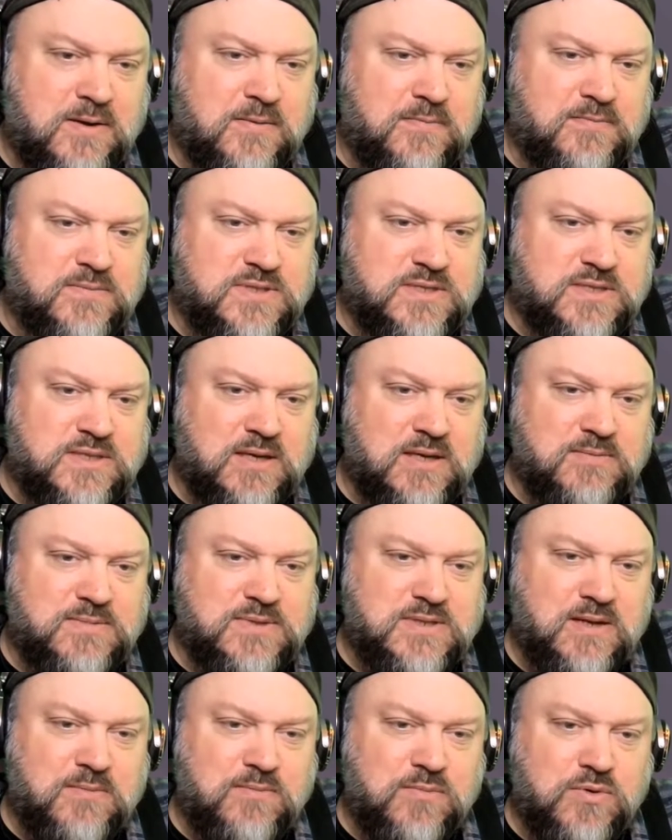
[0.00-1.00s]

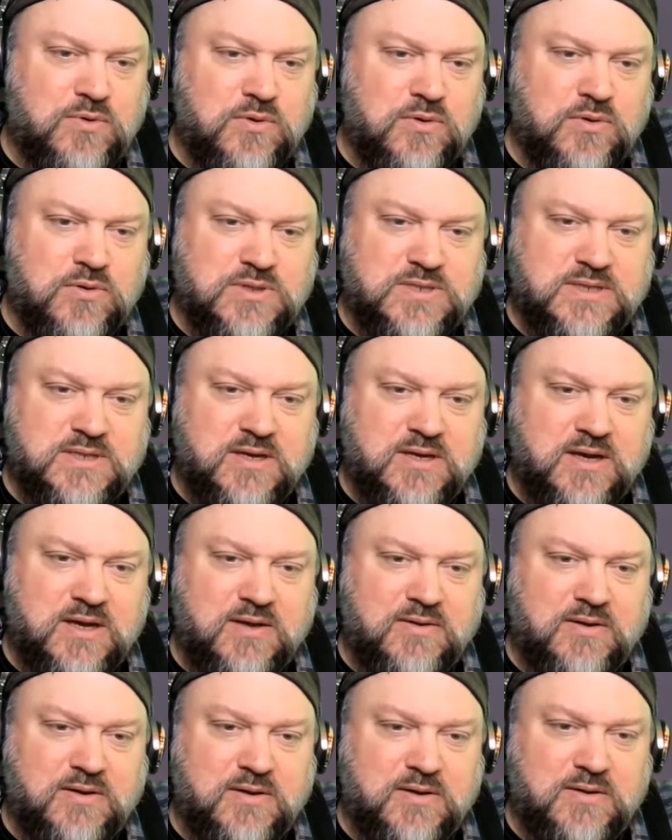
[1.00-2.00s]
September, looks like I got
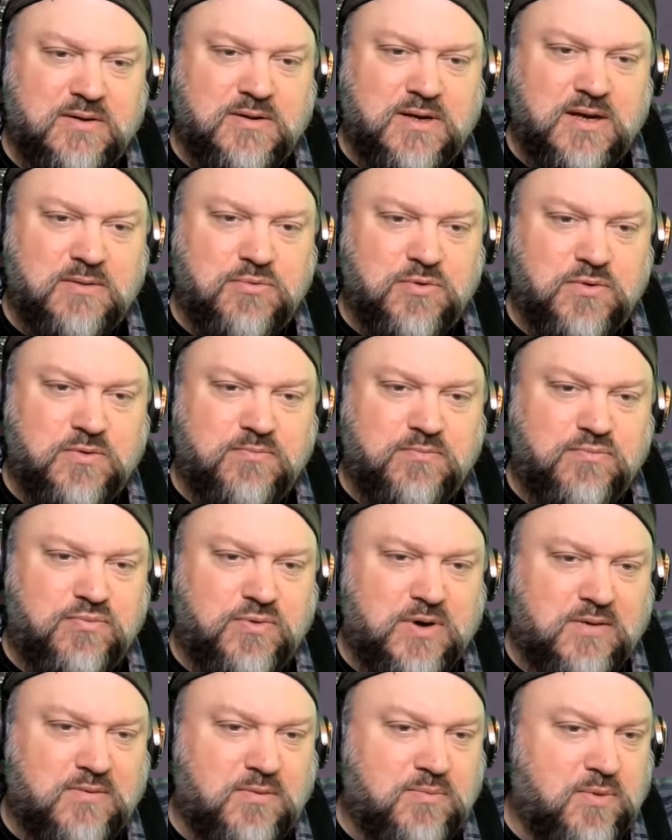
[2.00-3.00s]
a couple
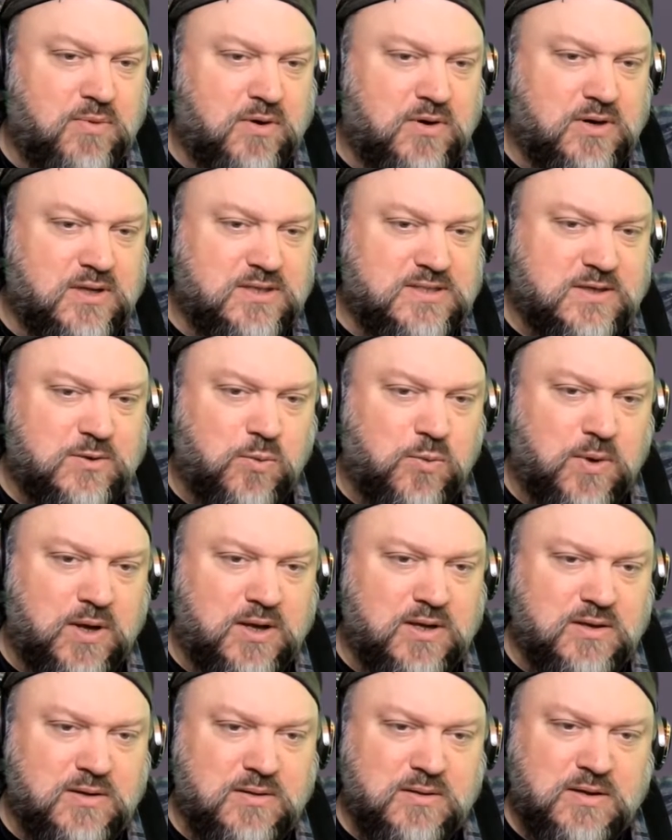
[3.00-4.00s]
private parties and a
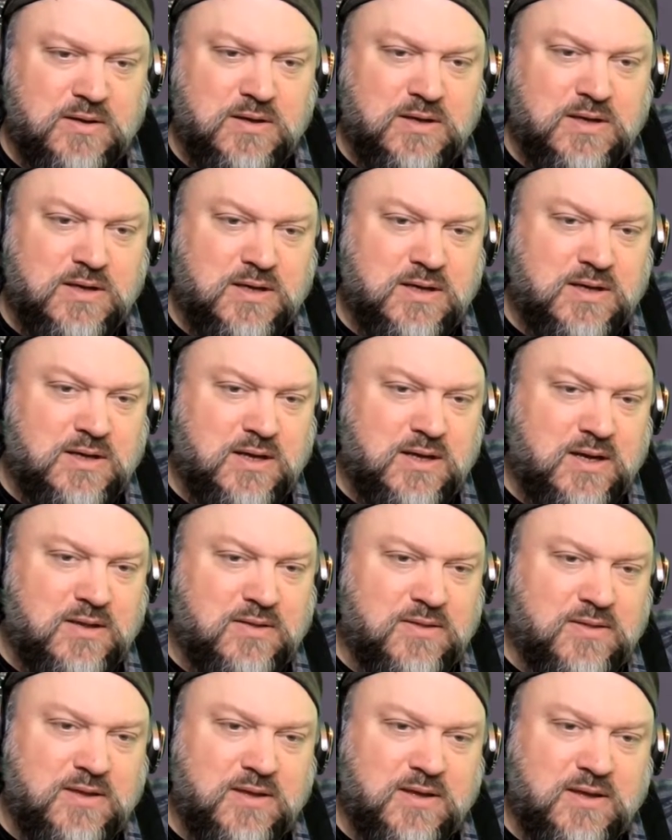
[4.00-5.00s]
wedding.
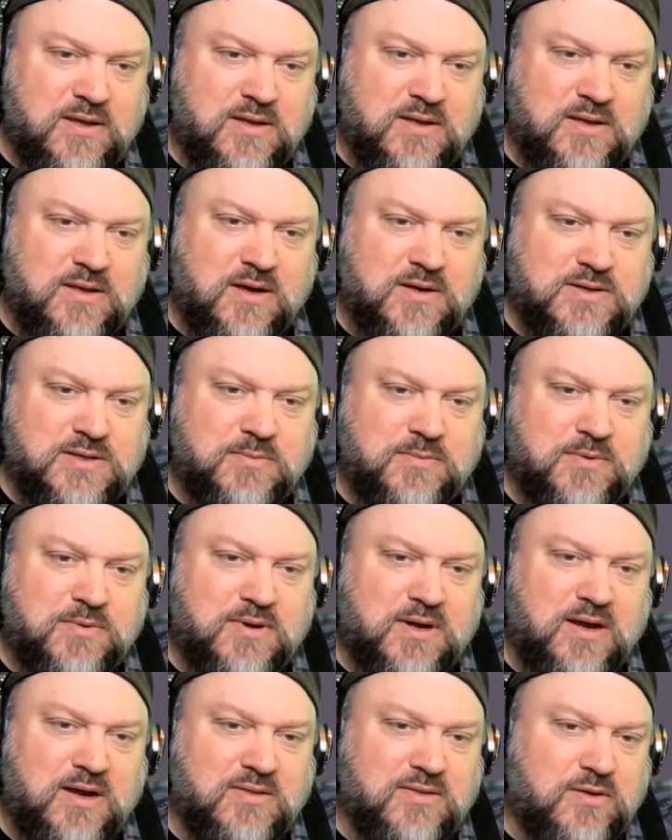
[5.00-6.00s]
And then October
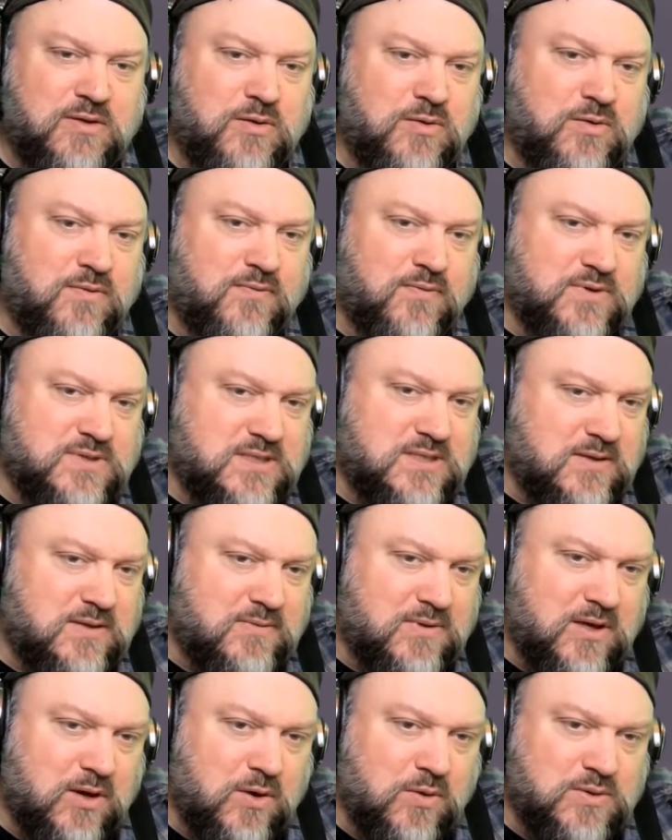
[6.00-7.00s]
9th, the University of
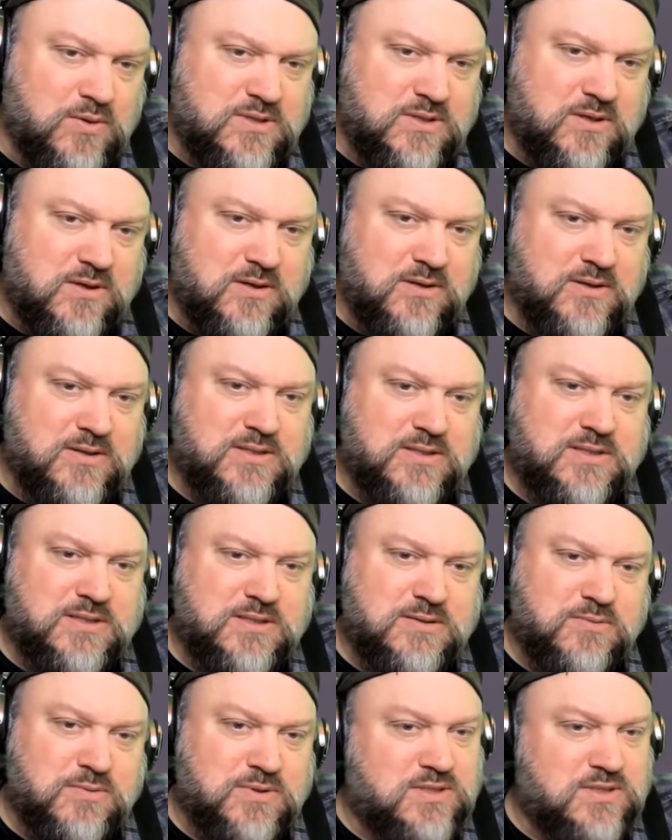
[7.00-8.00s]
the
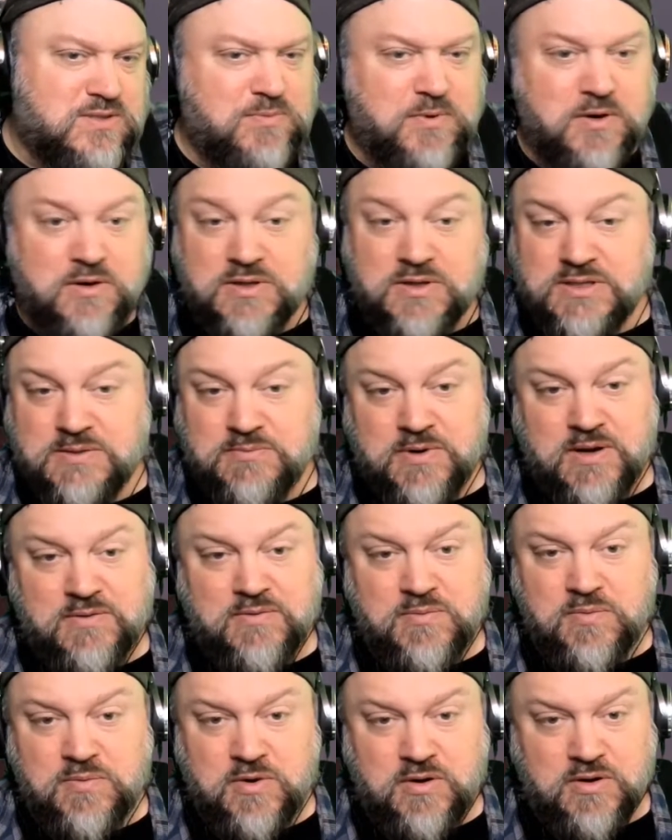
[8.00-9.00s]
Ozarks, which apparently is a
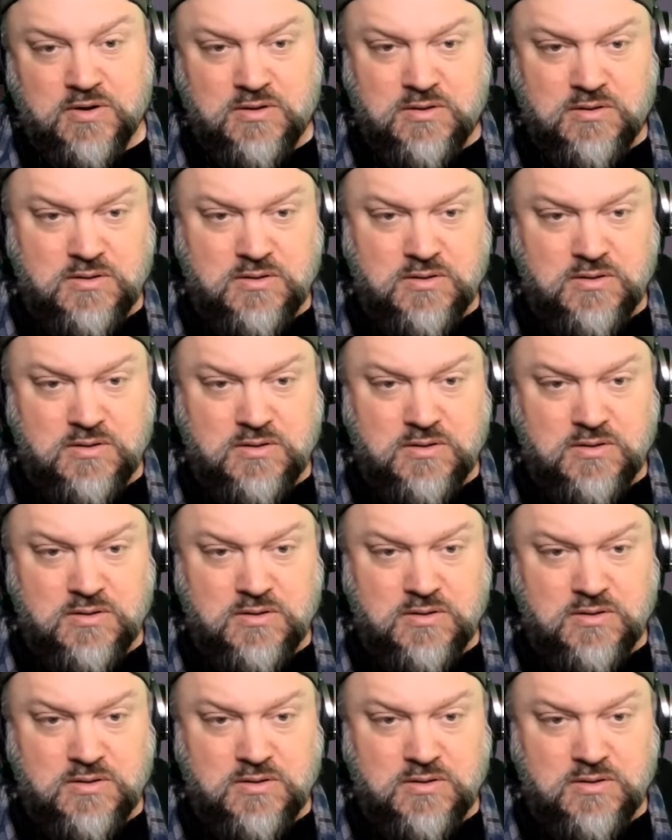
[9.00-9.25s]
private party.